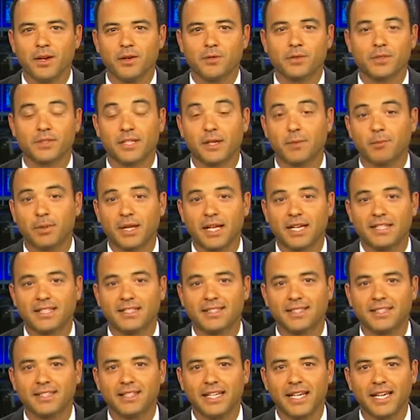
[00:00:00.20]
For some
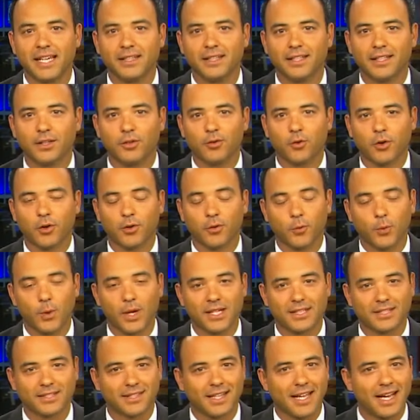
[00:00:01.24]
places in the inland
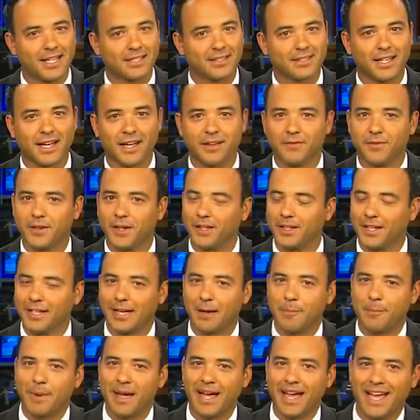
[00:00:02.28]
northwest, last night felt
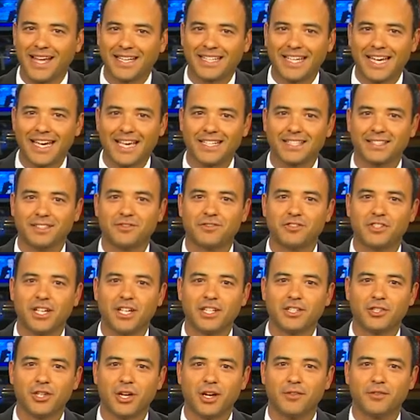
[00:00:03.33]
like a bad case of
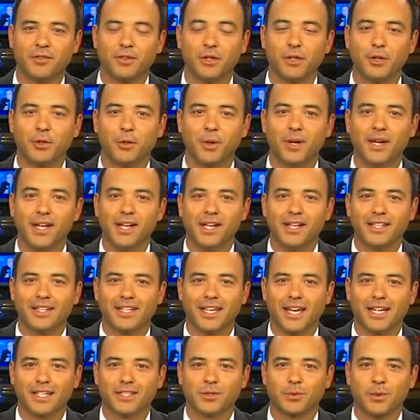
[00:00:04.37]
deja vu.
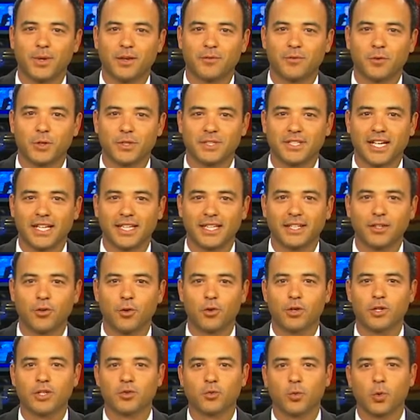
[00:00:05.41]
KXLY4's Allie
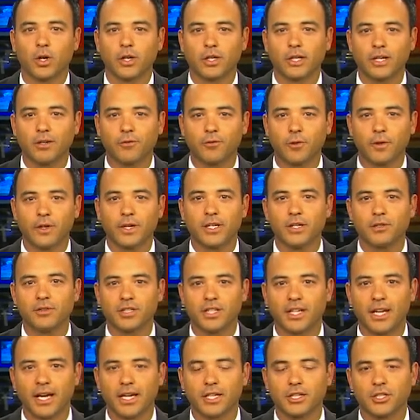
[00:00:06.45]
Norton is working for you
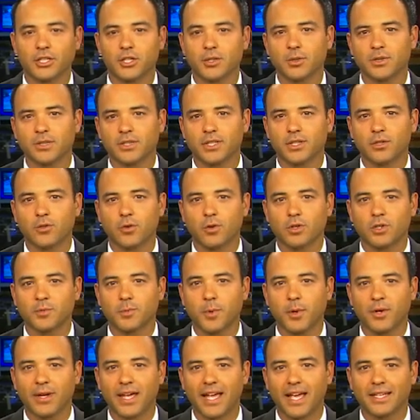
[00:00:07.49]
tonight. She was in North
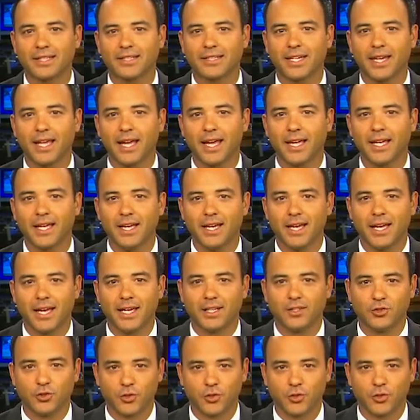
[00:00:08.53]
Spokane today and